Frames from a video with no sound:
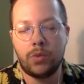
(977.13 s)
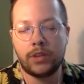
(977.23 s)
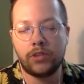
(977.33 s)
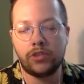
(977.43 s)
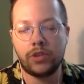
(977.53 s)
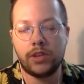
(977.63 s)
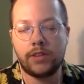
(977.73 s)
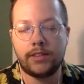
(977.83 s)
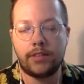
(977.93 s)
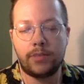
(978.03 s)
white
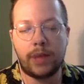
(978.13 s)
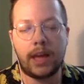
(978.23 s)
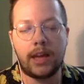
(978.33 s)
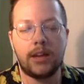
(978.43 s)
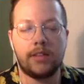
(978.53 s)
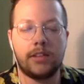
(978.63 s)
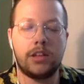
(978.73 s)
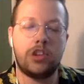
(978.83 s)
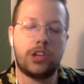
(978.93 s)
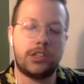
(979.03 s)
streaks left behind as he
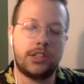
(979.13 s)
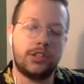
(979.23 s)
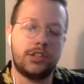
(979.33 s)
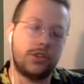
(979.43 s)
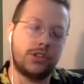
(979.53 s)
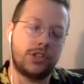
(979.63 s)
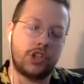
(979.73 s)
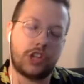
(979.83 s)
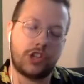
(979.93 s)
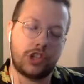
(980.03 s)
adjusted to her
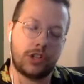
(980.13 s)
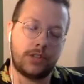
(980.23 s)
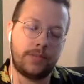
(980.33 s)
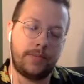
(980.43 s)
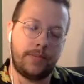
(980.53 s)
suggestion.